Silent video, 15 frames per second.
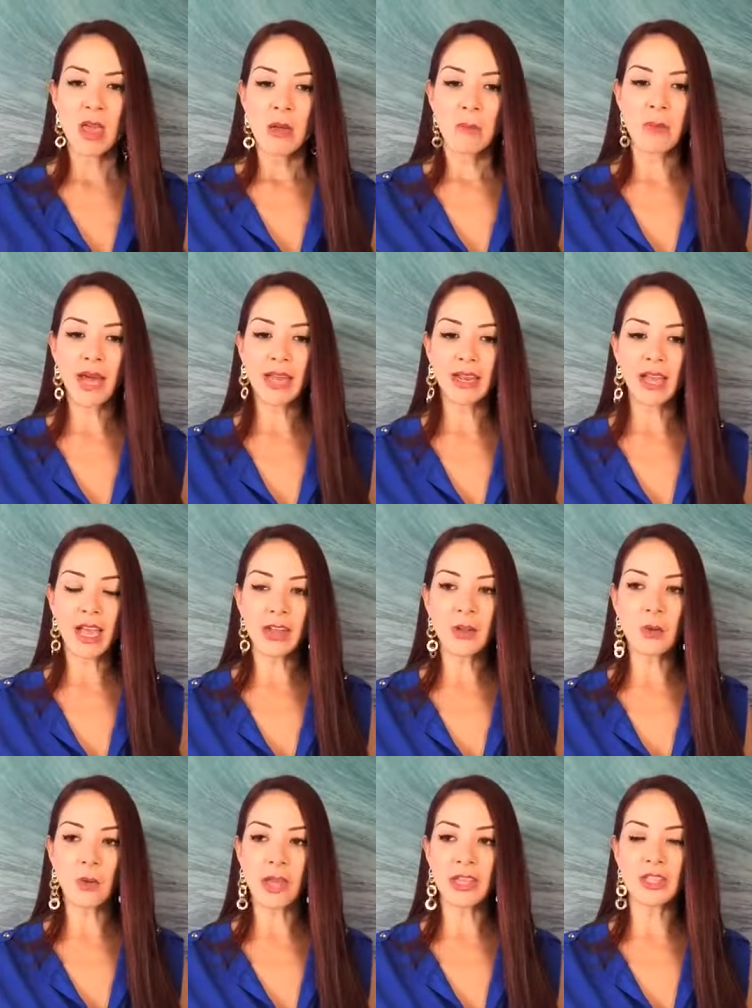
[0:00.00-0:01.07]
But I
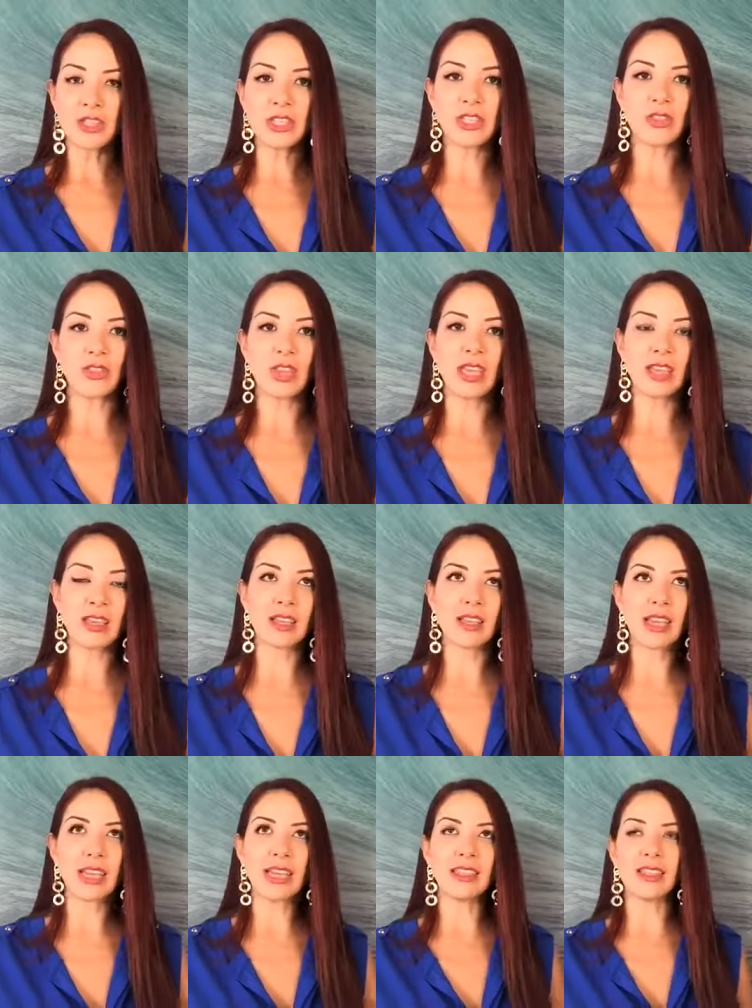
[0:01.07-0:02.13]
don't want you just to think
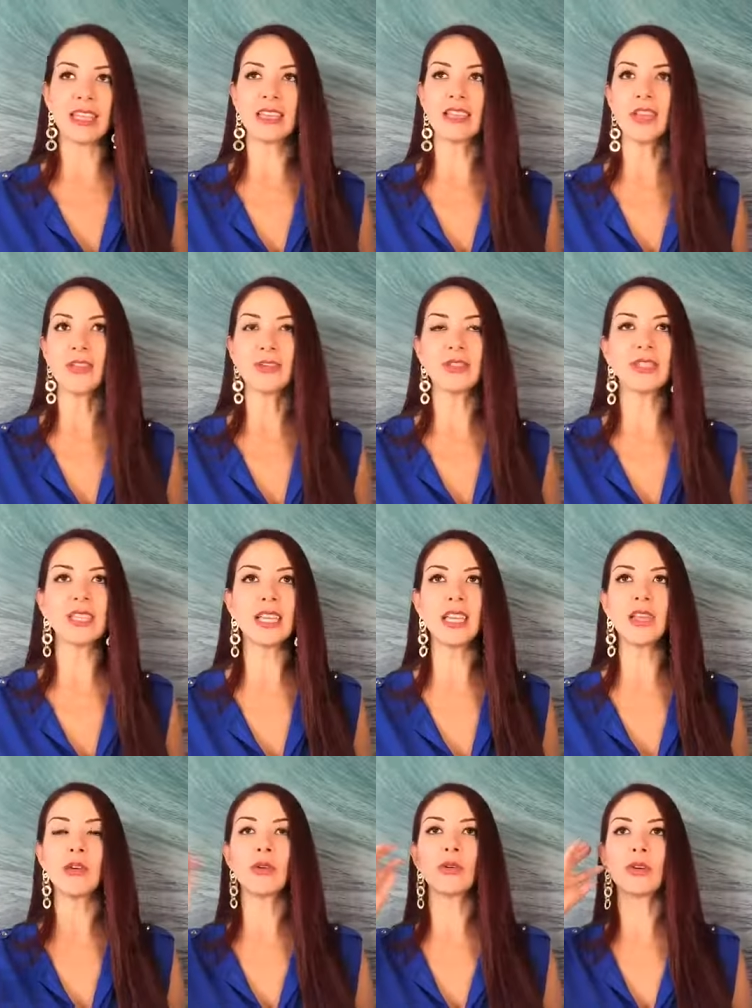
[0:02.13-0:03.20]
that you're
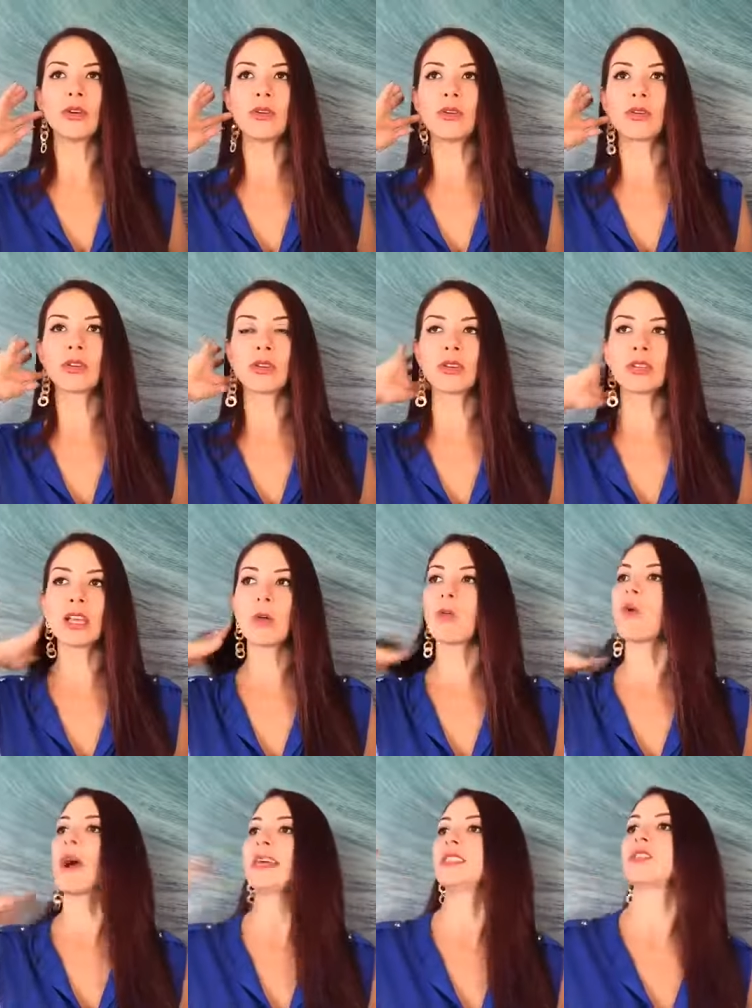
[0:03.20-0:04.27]
silly or that
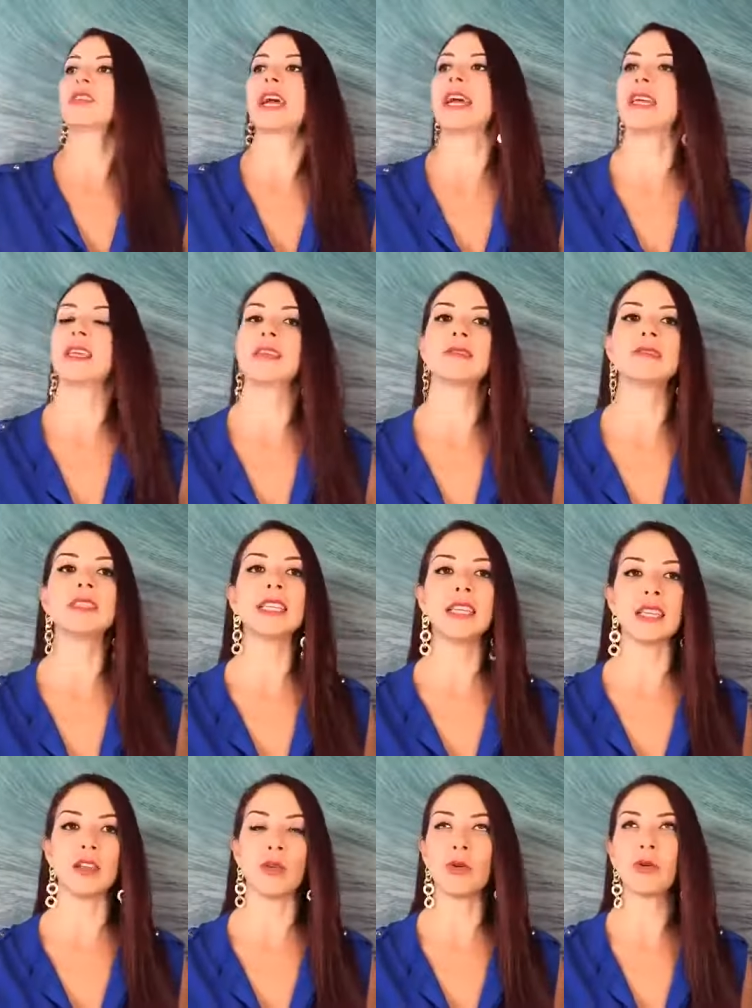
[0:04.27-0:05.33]
why don't I
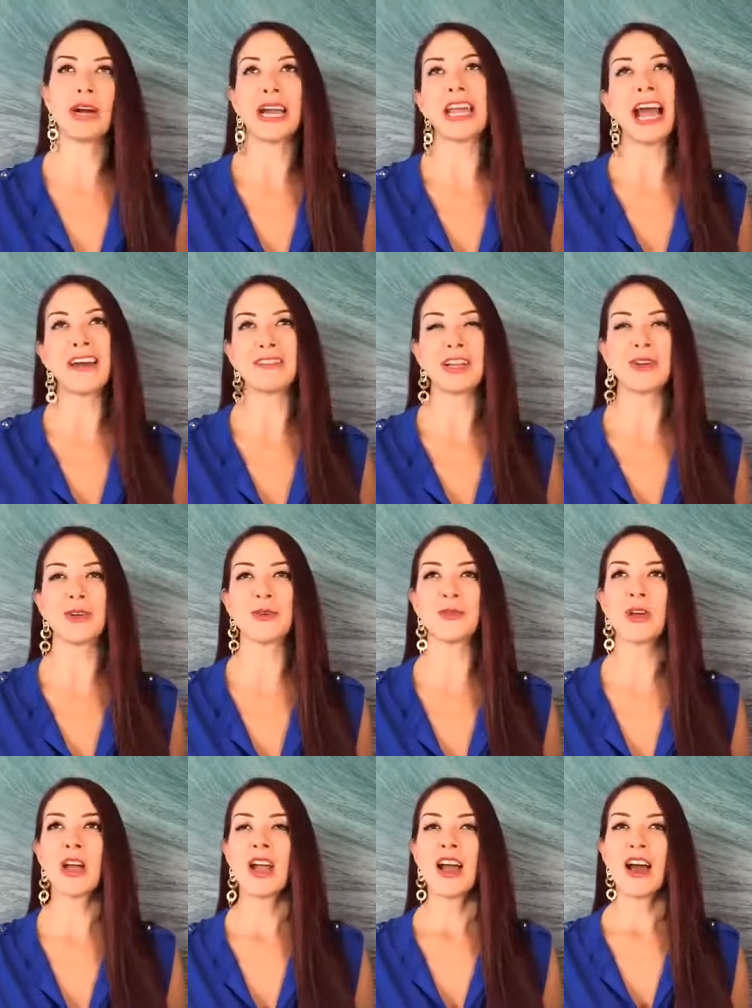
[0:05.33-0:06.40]
didn't, or I have a
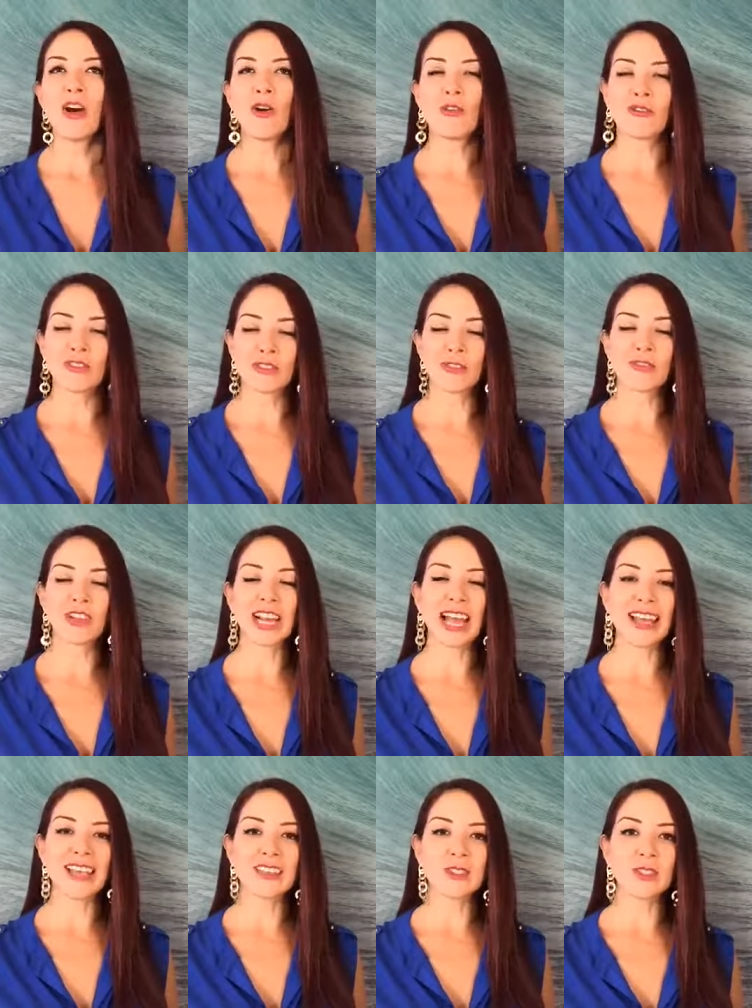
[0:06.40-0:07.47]
lot of
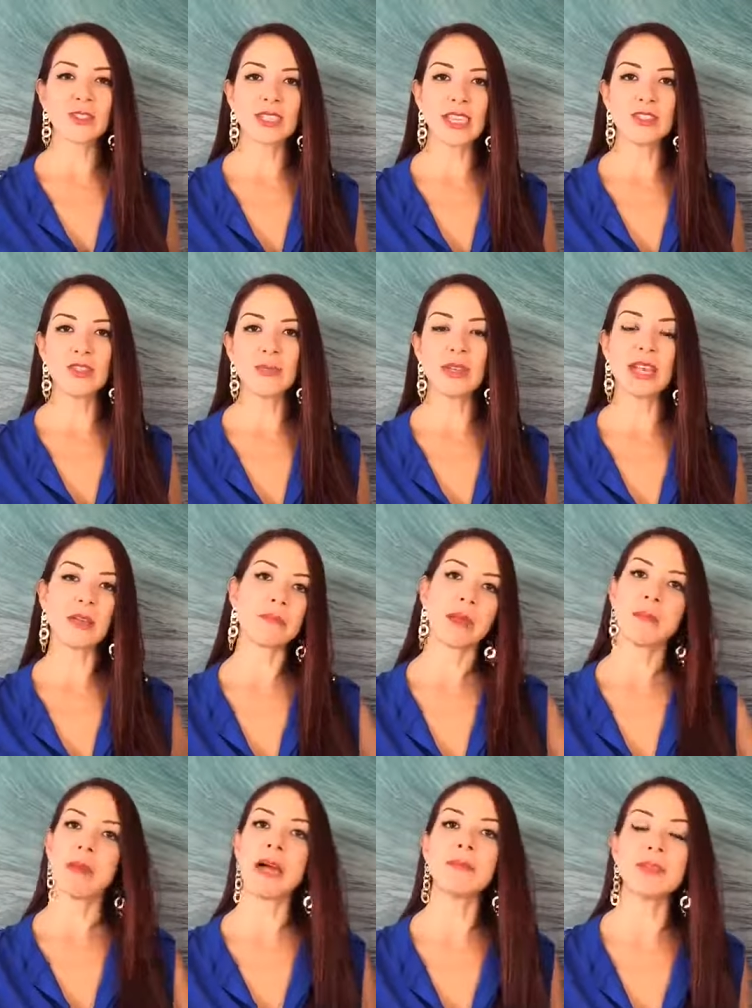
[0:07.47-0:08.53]
clients who said to me, like,
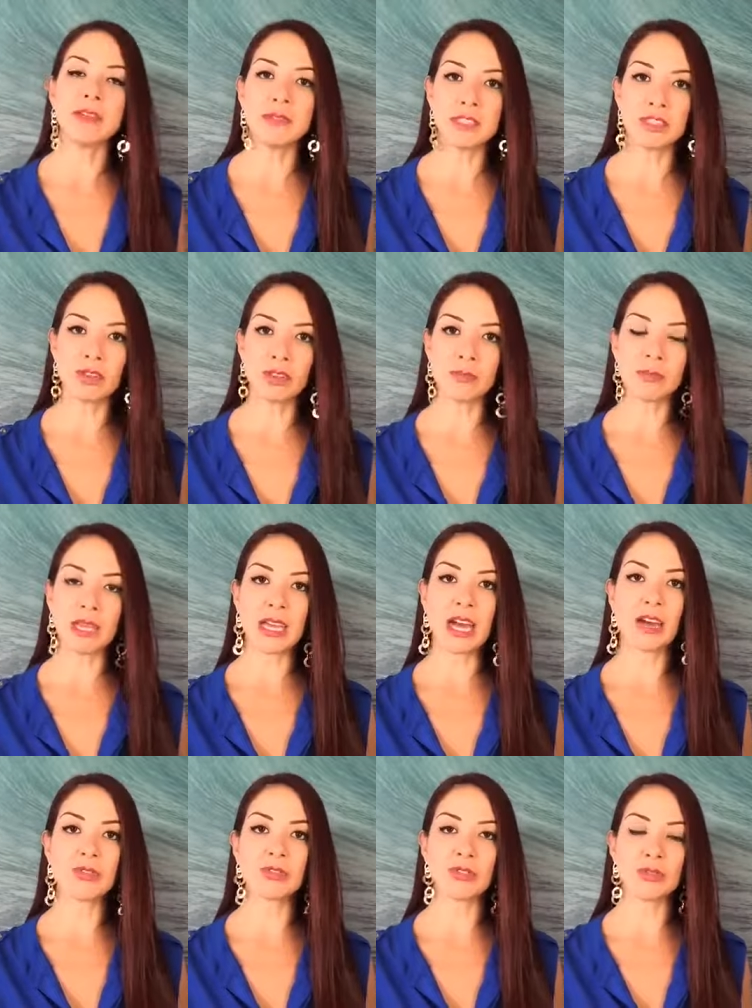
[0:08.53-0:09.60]
my mom never told me
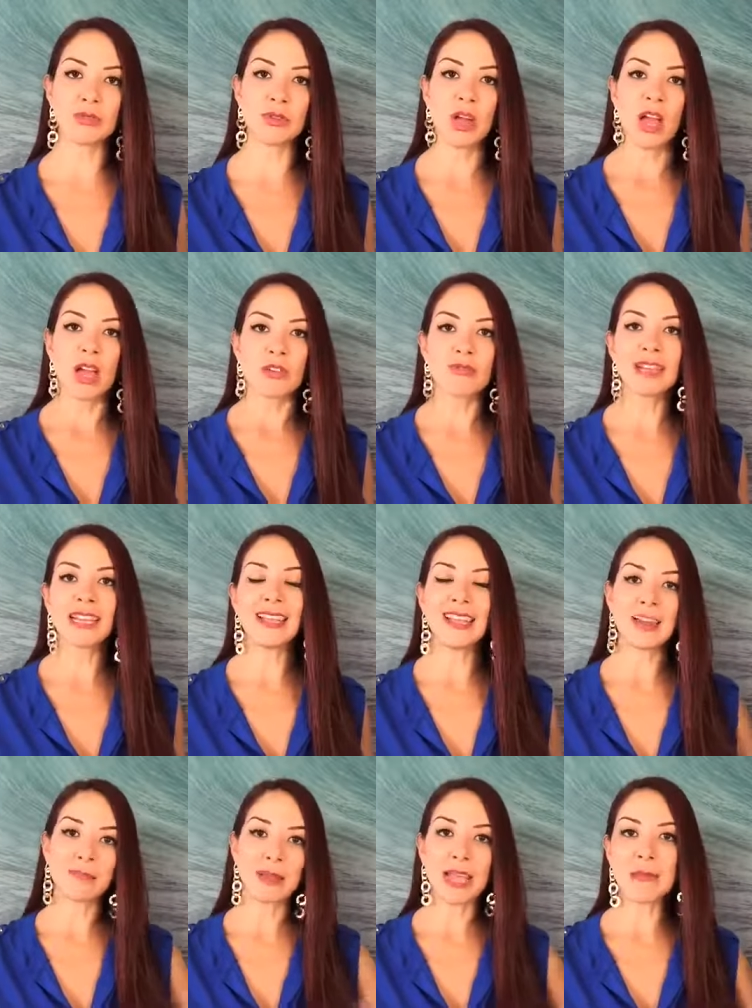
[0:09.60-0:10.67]
how to really
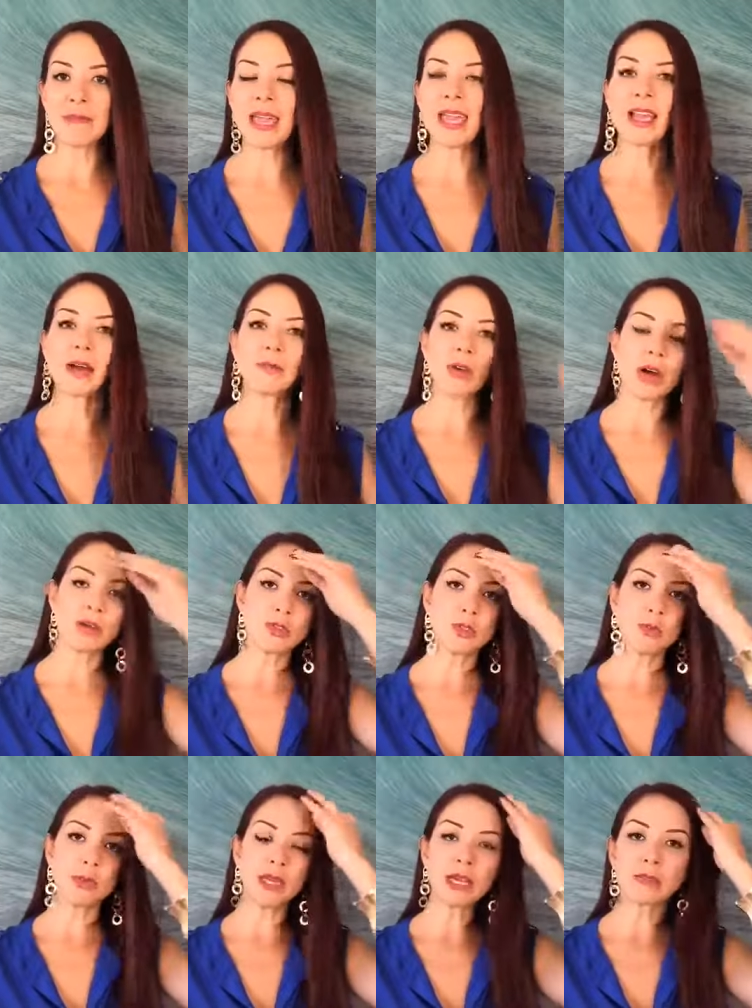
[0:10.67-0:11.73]
apply makeup or how to
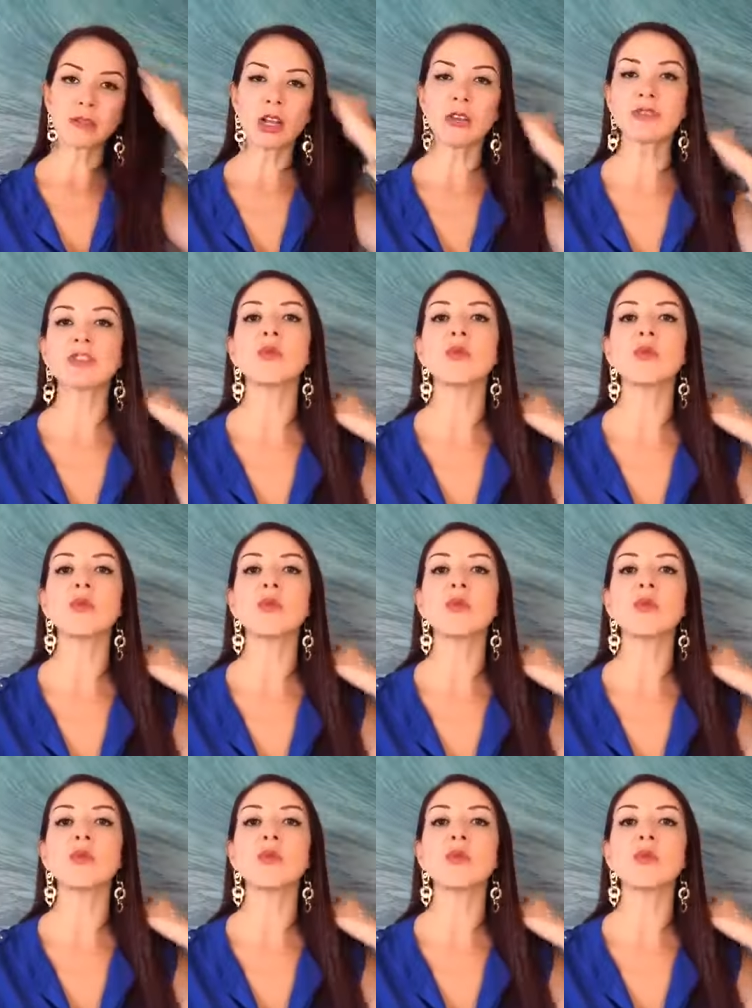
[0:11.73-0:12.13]
pick up clothes.